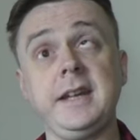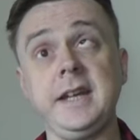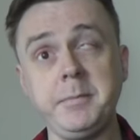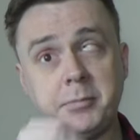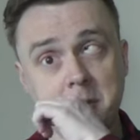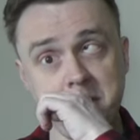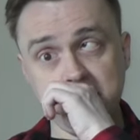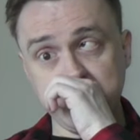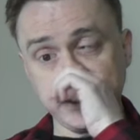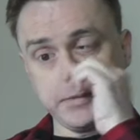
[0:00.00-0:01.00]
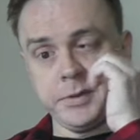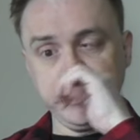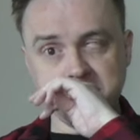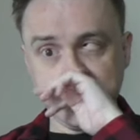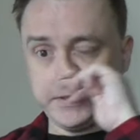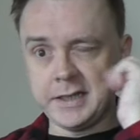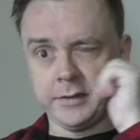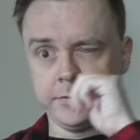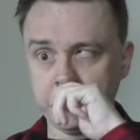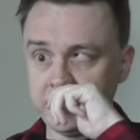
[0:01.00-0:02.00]
he bought me a Japanese
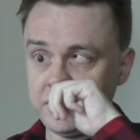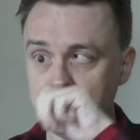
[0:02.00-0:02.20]
Dreamcast